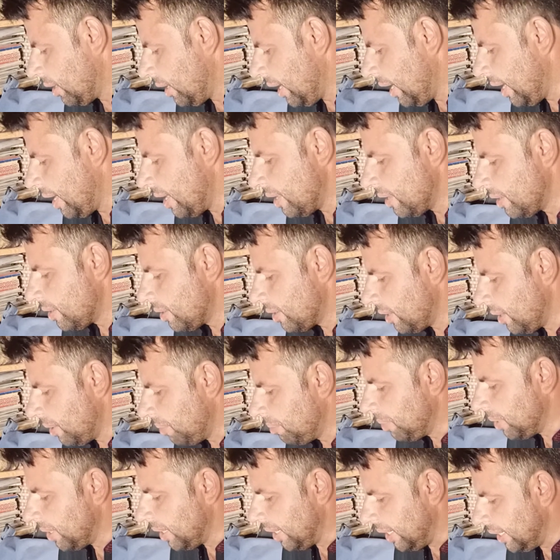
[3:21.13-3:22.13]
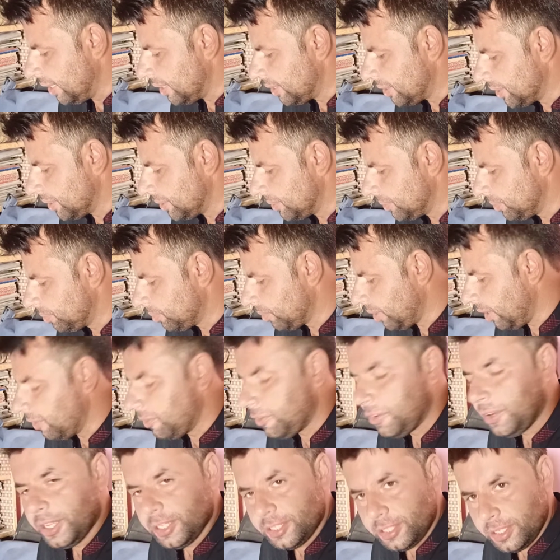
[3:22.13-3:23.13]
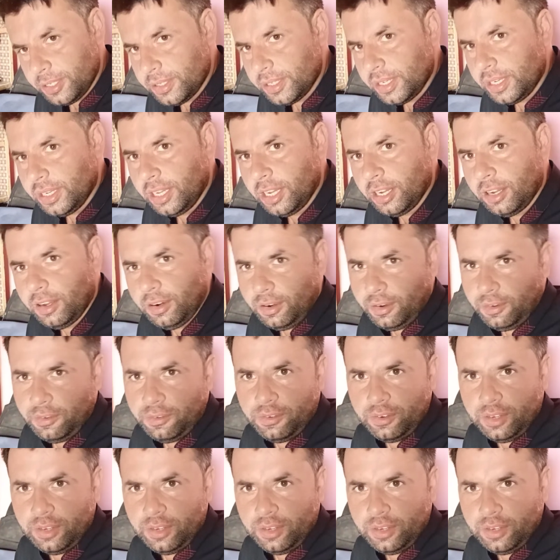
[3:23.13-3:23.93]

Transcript: And number 8, if necessary or